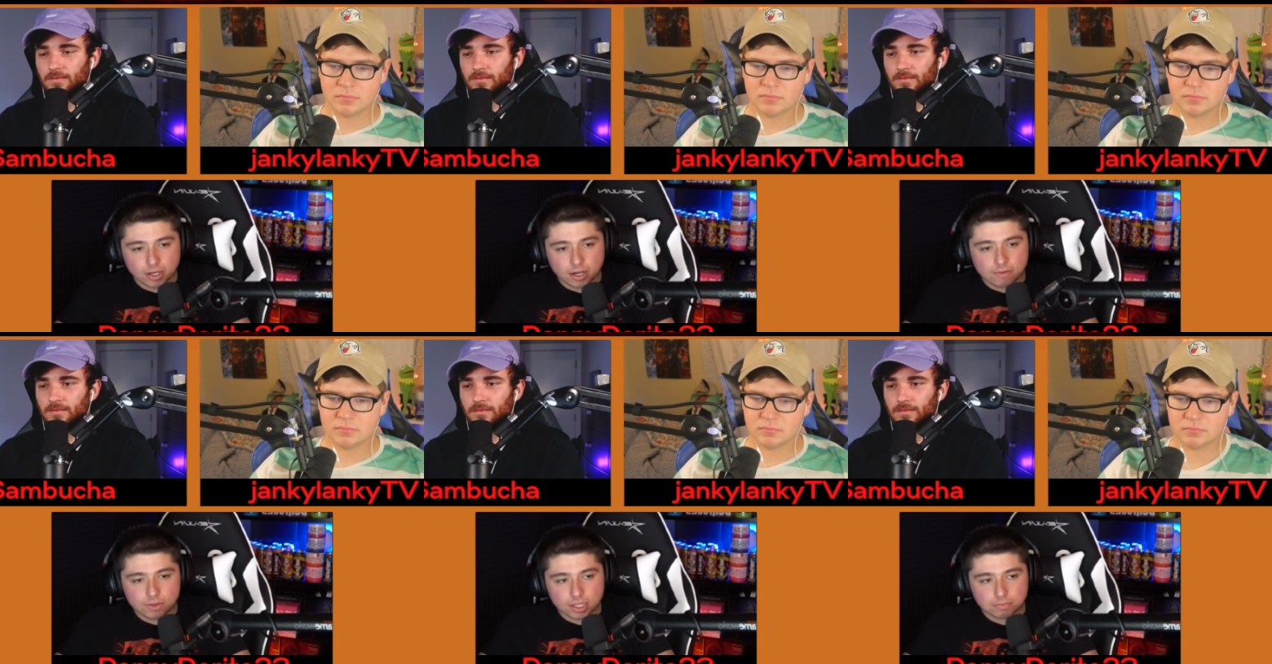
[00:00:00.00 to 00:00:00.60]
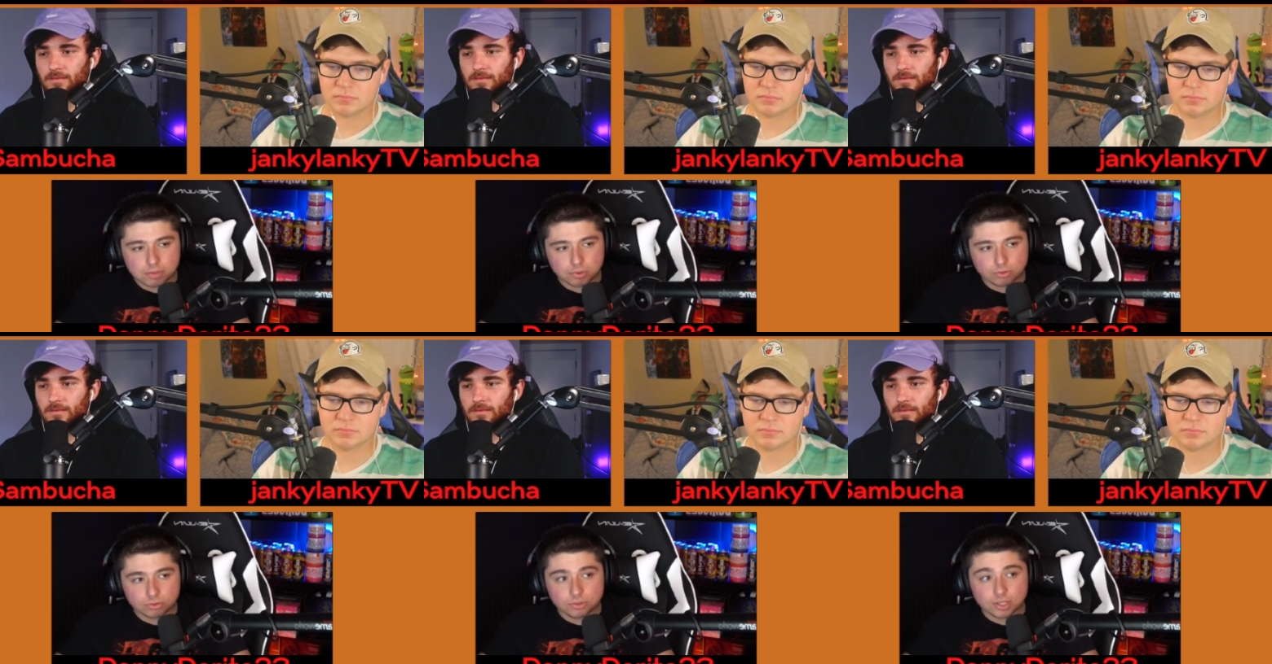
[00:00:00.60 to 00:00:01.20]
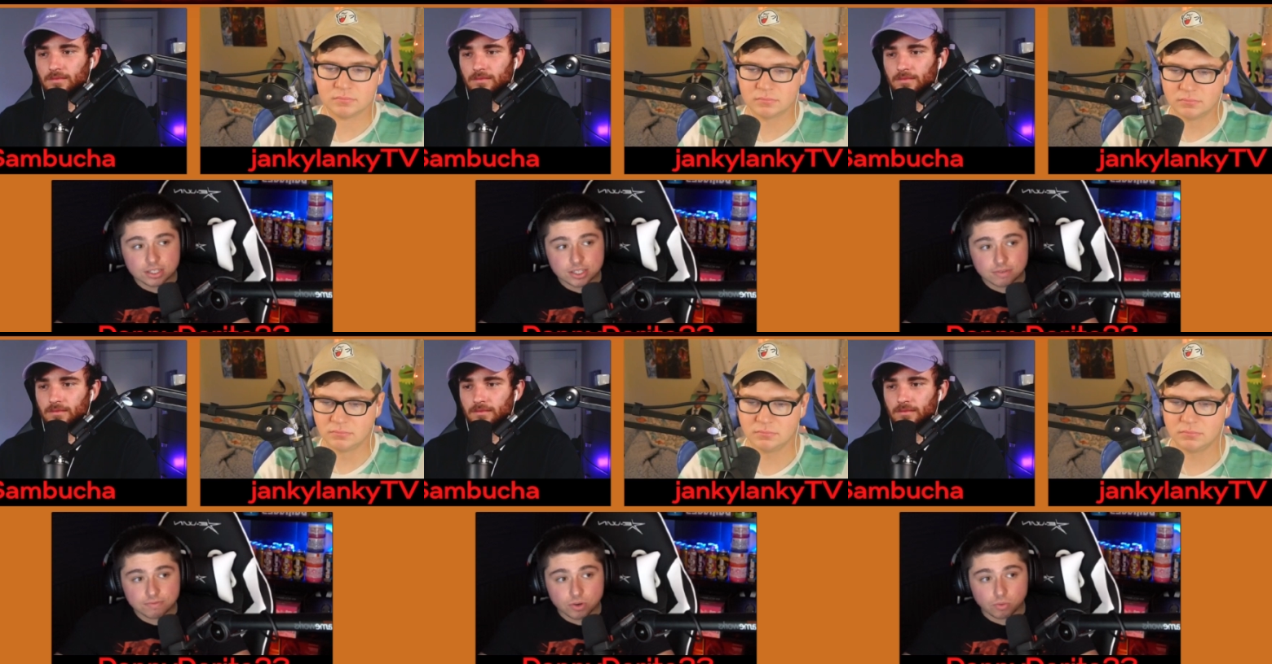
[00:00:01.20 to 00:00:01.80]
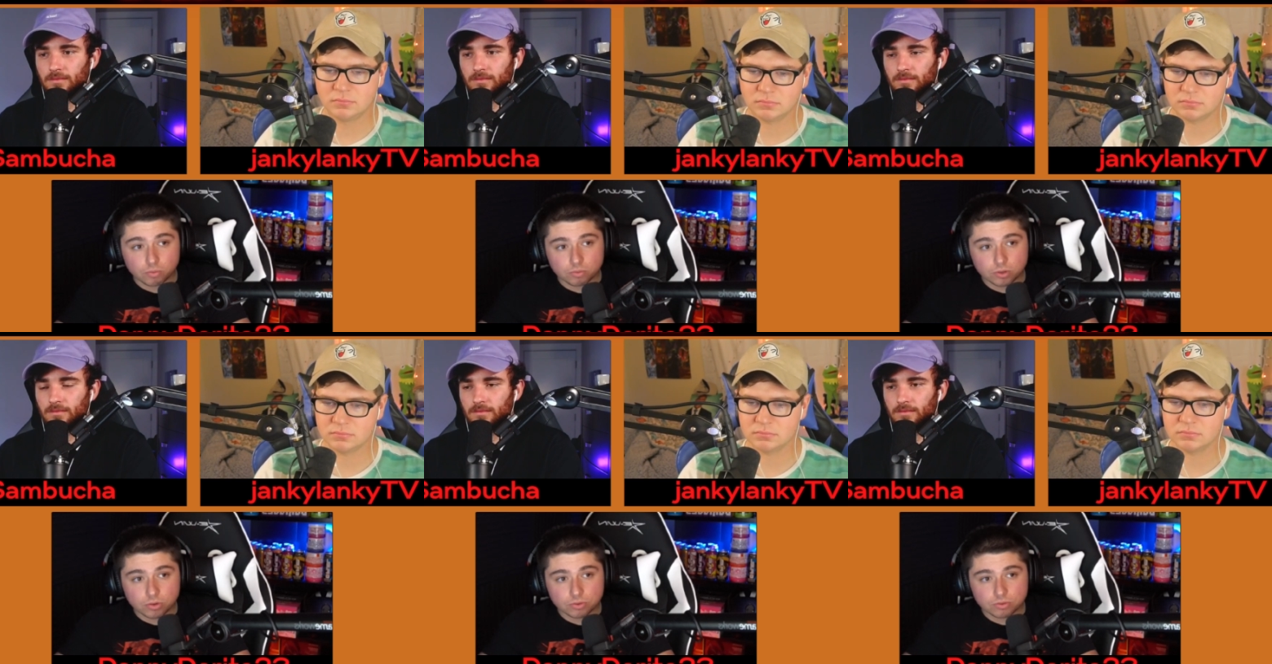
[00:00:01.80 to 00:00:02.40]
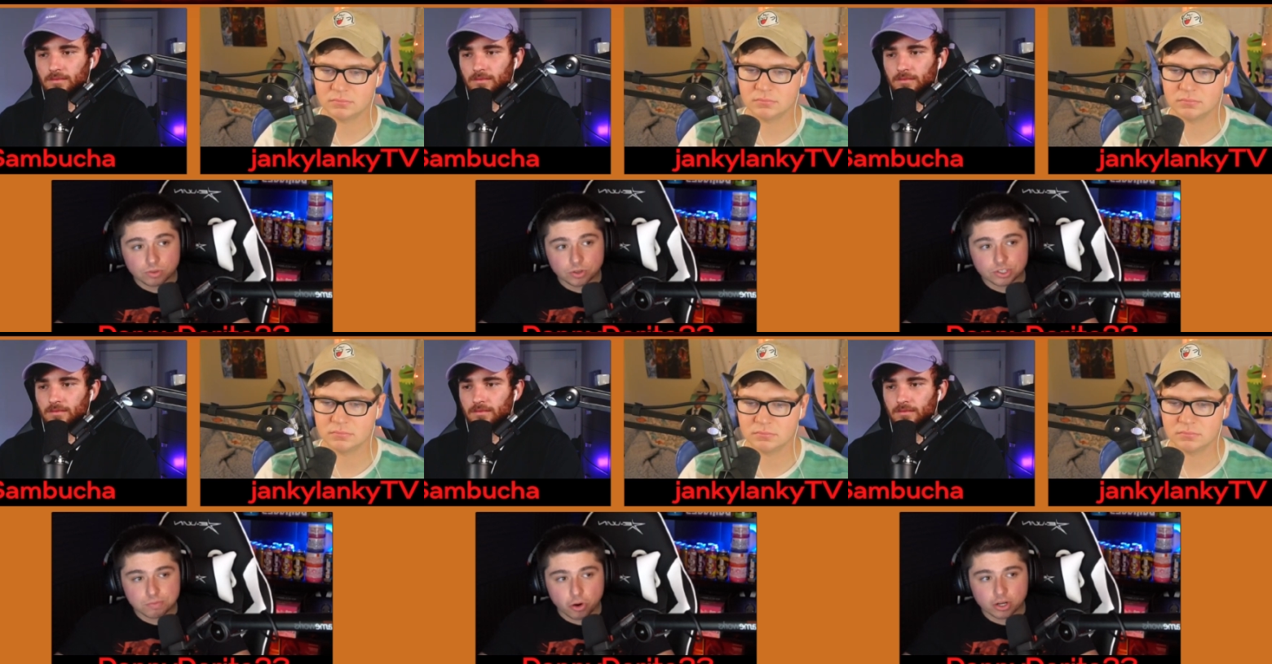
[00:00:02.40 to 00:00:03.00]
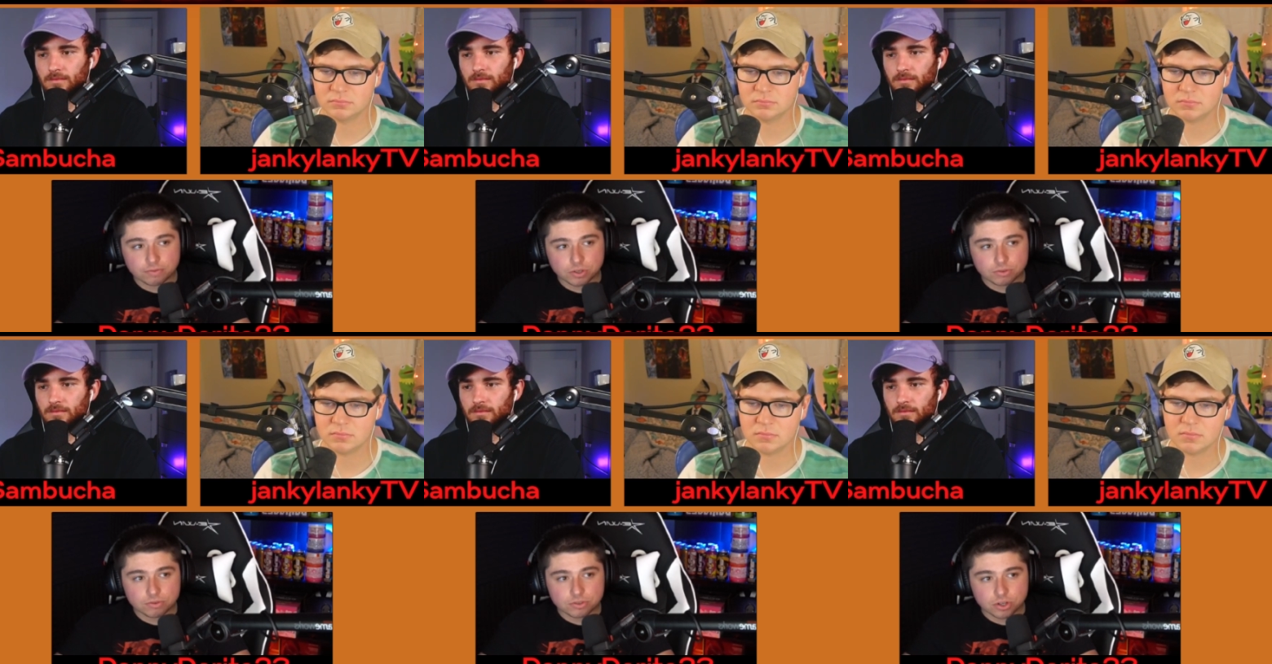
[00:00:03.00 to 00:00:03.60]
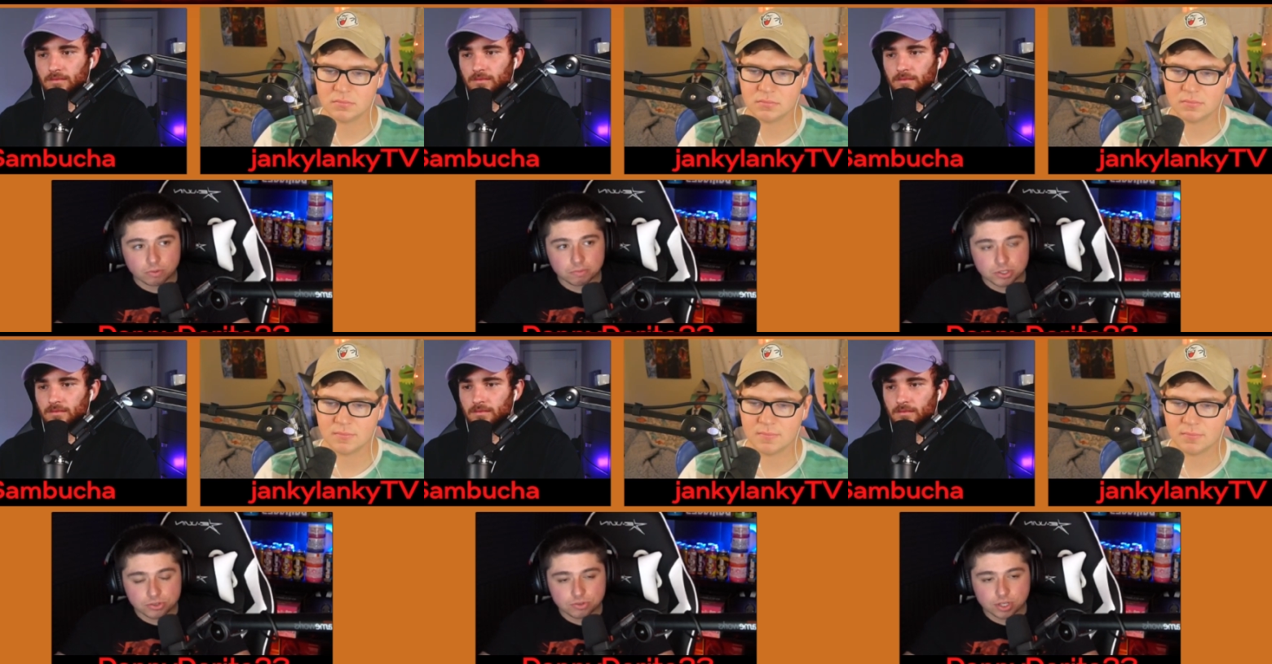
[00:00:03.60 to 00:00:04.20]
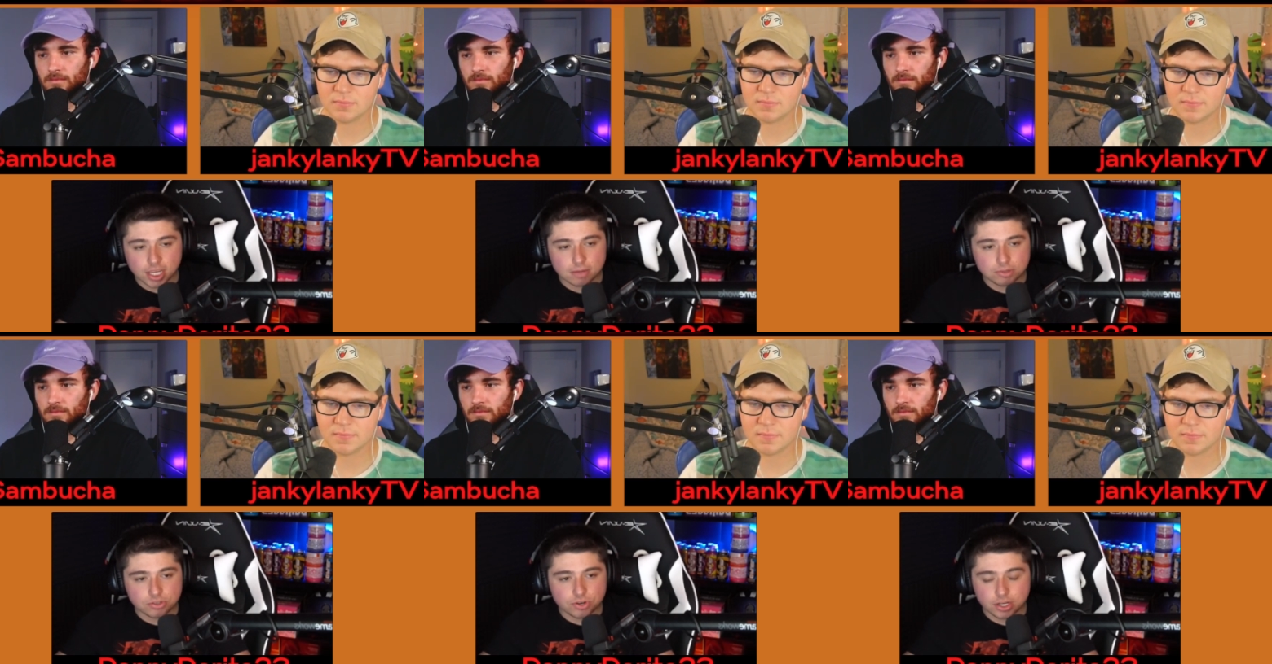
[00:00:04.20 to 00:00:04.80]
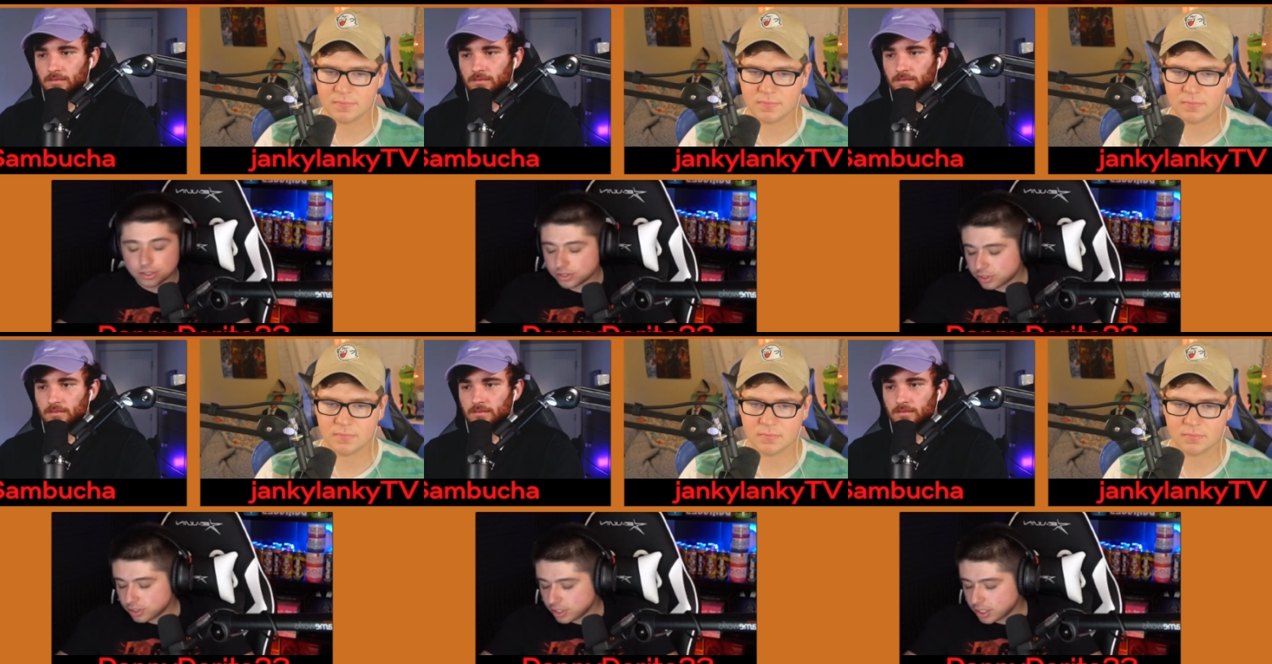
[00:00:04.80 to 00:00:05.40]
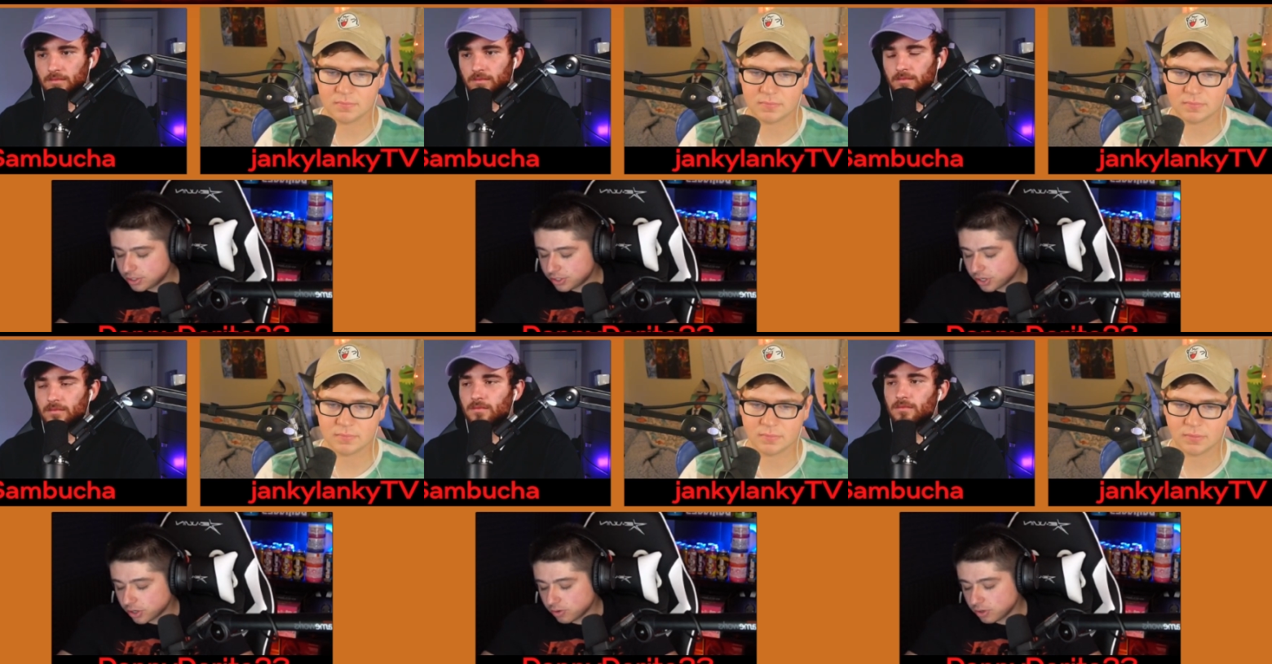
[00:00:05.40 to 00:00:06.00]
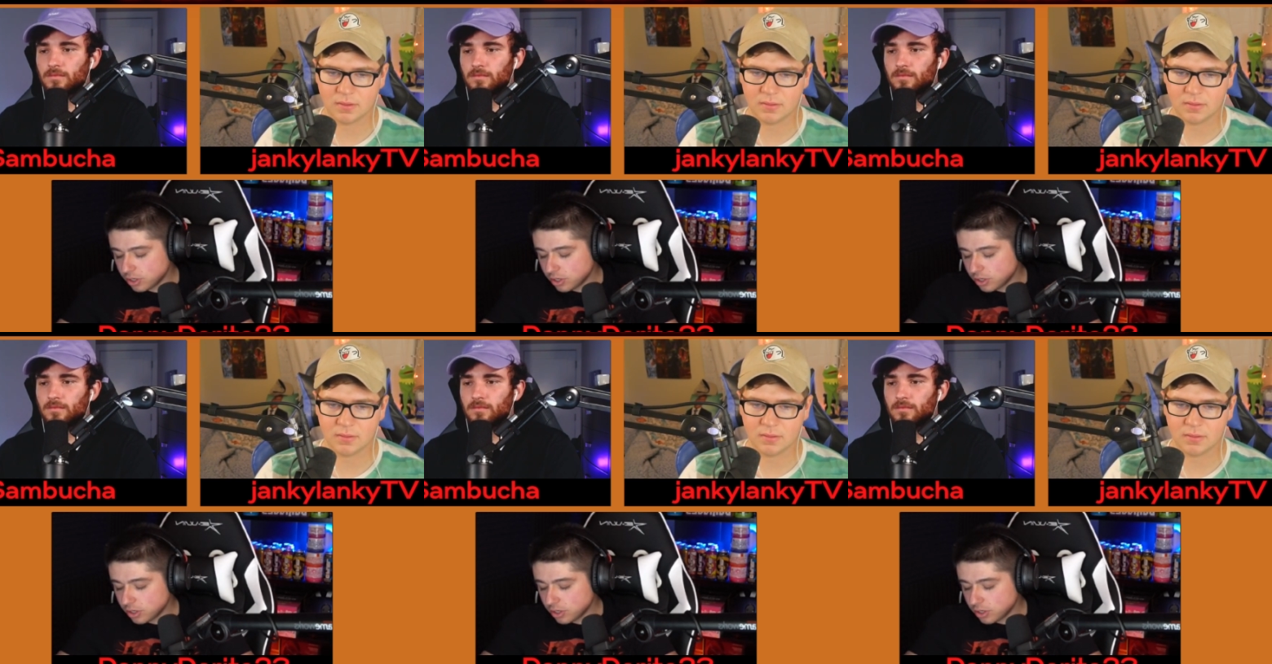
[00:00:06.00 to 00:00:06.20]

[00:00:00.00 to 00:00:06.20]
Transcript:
Speaker 1: I feel like people who do that stuff go go. They're smart enough to go through the trouble to make sure they can't be traced, and so. Mm.